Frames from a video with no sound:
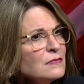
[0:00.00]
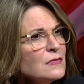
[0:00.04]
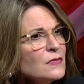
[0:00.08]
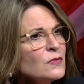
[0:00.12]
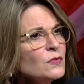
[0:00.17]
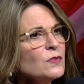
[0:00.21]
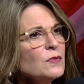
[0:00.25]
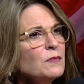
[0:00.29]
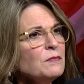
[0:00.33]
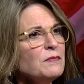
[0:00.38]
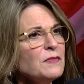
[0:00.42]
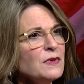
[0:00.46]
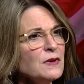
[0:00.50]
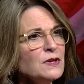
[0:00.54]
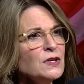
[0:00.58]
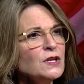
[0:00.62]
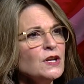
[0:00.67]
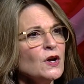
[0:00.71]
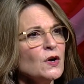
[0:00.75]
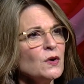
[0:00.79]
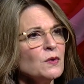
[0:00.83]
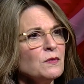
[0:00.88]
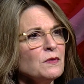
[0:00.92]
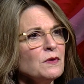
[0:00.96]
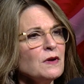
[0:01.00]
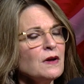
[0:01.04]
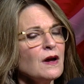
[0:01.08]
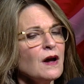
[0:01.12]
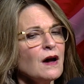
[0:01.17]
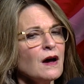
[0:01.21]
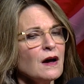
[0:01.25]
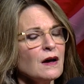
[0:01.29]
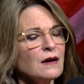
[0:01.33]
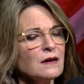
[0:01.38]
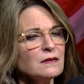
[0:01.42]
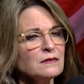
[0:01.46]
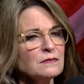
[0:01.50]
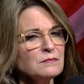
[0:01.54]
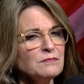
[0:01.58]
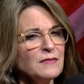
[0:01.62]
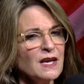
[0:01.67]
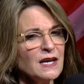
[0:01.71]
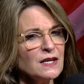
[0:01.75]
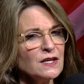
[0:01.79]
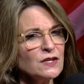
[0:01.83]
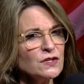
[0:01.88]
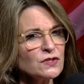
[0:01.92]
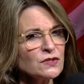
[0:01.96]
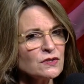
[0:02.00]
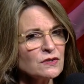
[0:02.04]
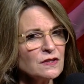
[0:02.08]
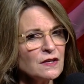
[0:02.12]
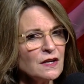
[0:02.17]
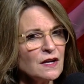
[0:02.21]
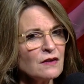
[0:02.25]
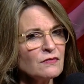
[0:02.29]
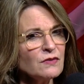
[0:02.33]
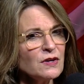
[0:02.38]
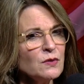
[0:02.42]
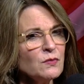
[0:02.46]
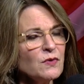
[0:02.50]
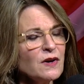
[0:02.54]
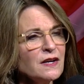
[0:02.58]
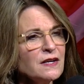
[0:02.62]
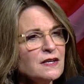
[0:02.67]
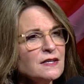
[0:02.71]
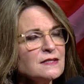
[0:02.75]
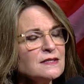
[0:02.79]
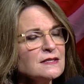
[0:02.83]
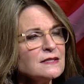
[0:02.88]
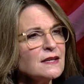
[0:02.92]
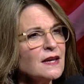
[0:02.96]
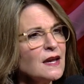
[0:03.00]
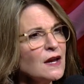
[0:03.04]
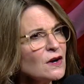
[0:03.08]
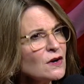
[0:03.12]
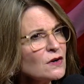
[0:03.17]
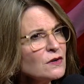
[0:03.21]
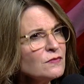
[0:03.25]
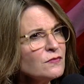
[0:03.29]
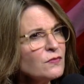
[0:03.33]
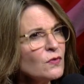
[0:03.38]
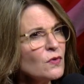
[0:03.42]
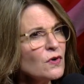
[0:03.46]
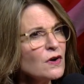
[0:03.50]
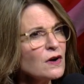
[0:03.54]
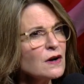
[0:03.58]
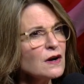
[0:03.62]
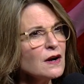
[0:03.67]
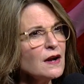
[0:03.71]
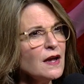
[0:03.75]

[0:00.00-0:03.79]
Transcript: making sure that everyone is cared for